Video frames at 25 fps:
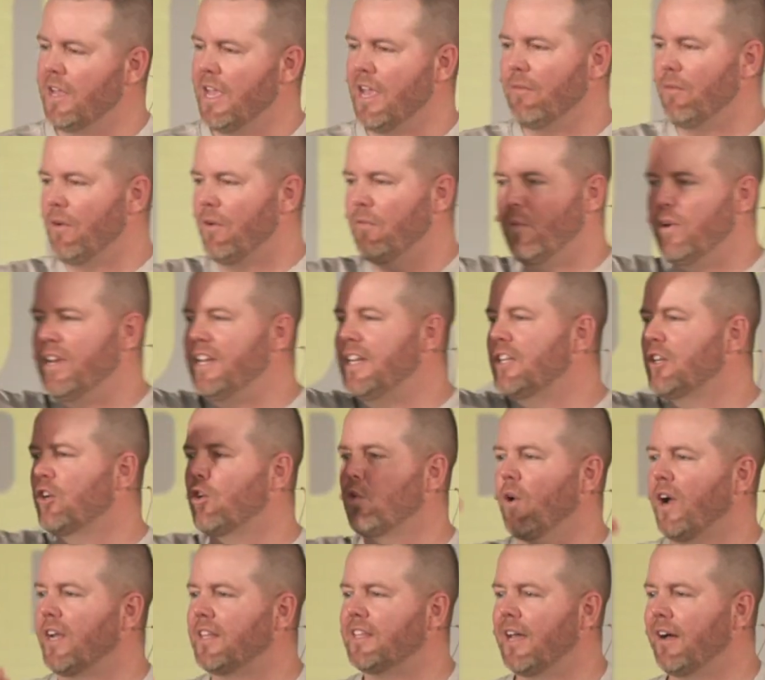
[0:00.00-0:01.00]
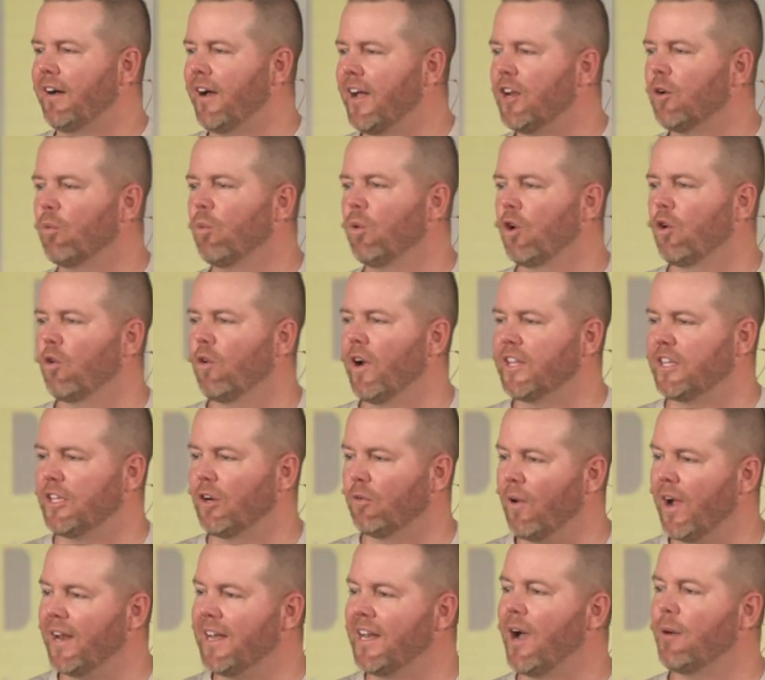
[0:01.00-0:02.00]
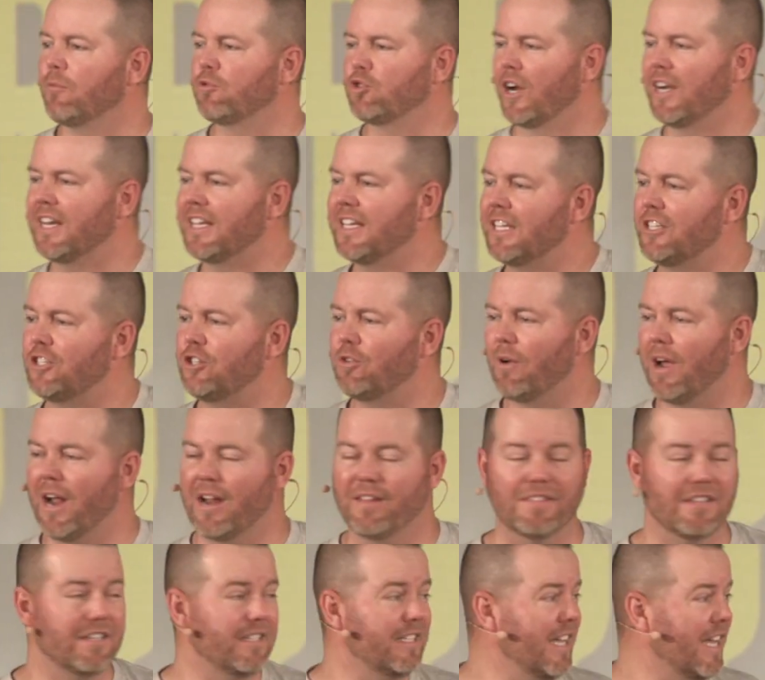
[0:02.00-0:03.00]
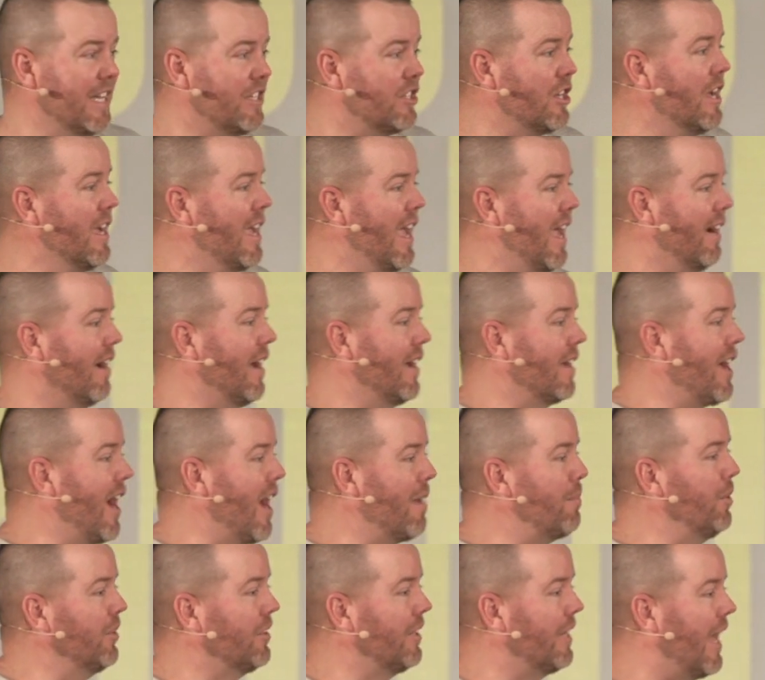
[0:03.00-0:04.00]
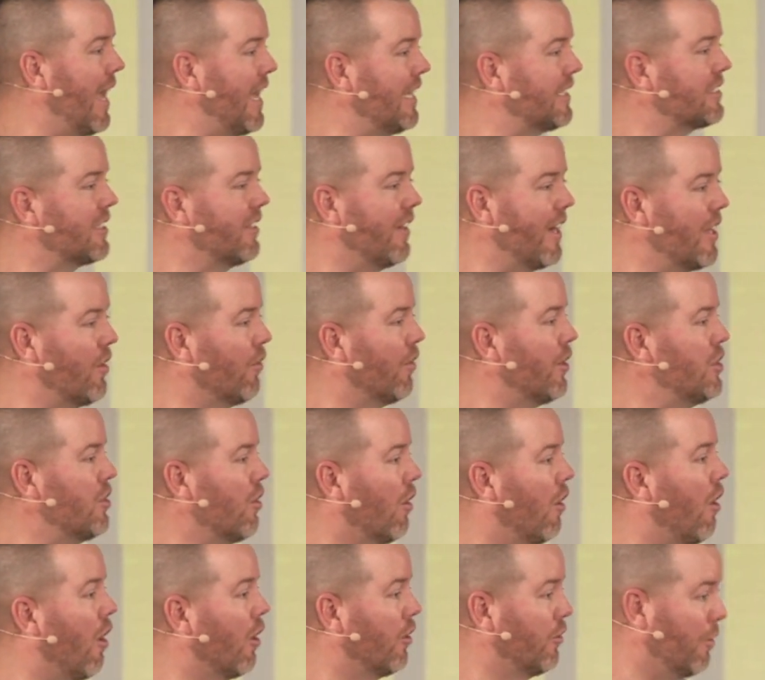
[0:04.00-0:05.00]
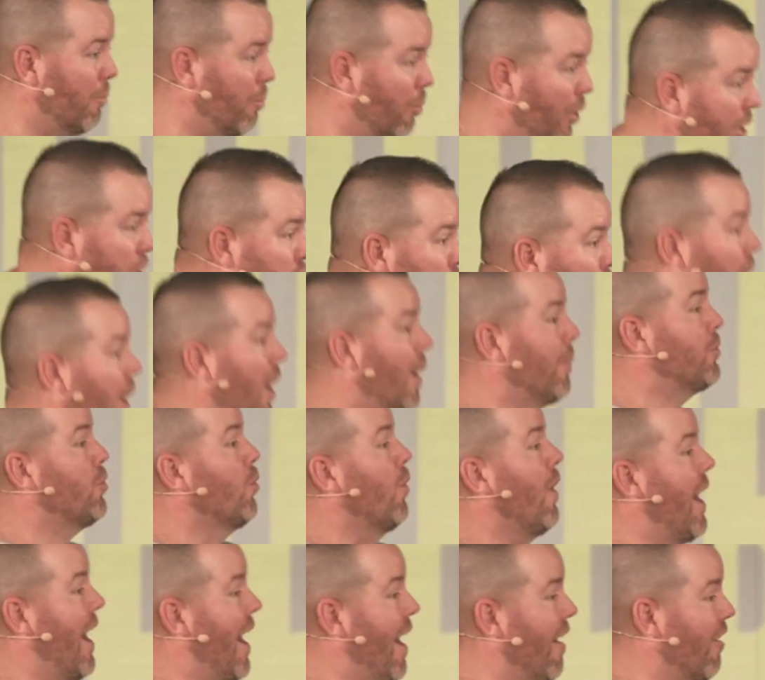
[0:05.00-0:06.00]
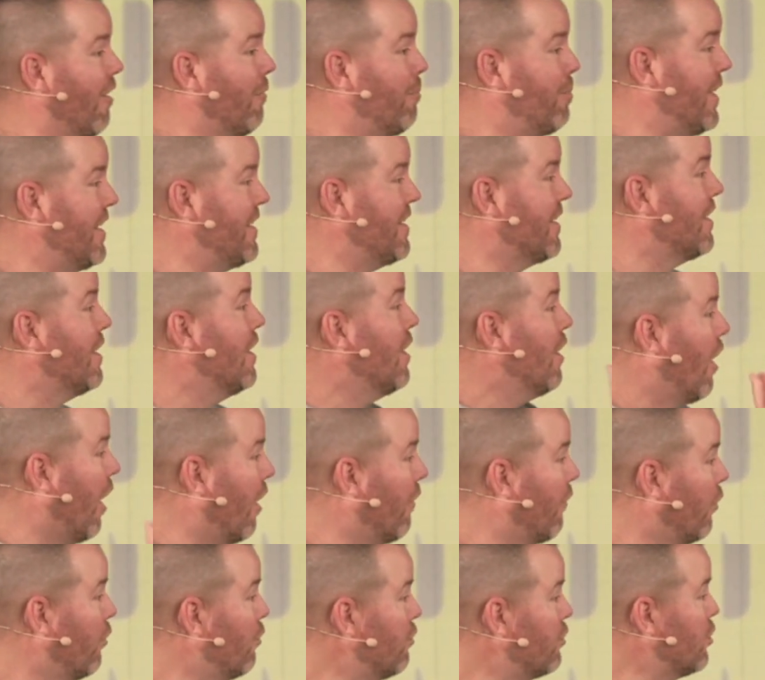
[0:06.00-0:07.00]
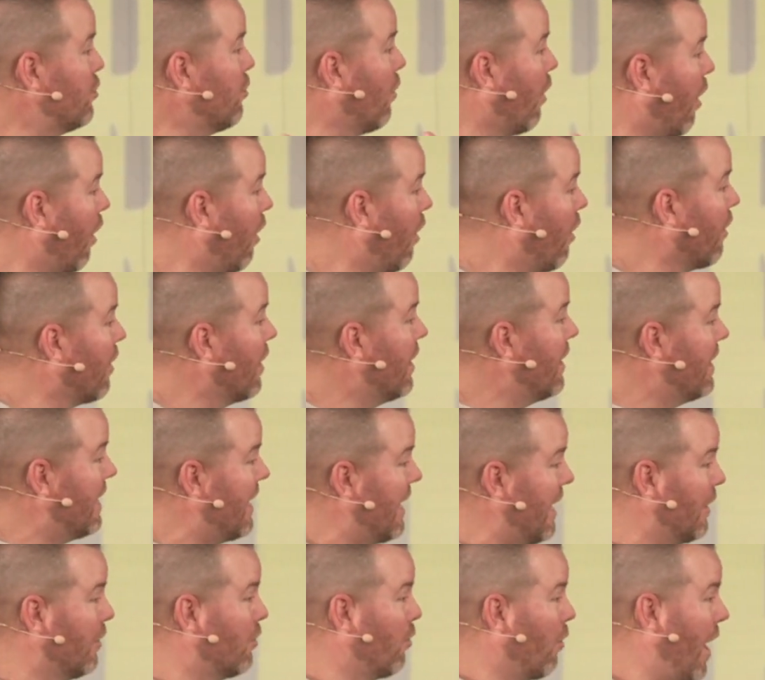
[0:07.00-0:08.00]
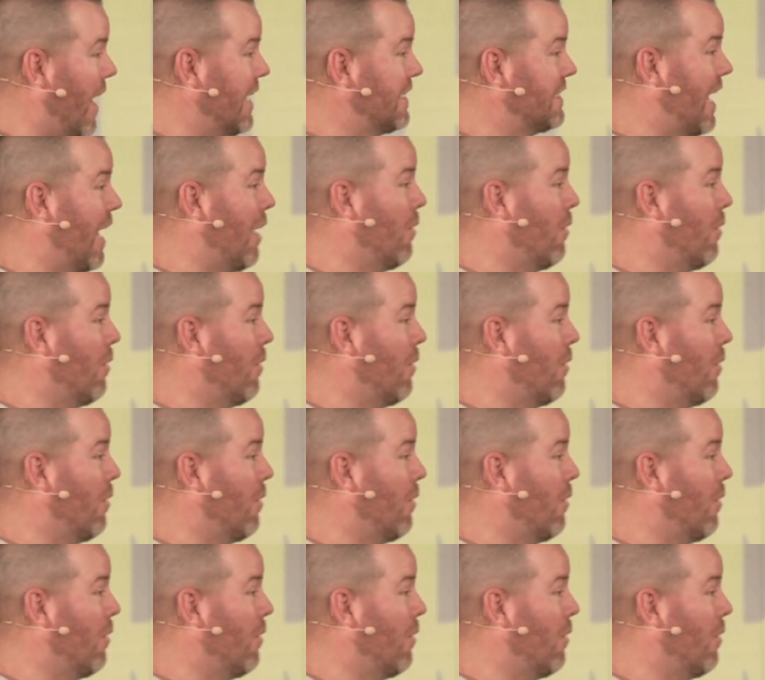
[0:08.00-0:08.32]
If we need to correct that later, we'll correct that. Right now, I'm trying to get you out of the ditch and let God build an escalator in your heart that brings you up to a higher opinion of who you are in Christ.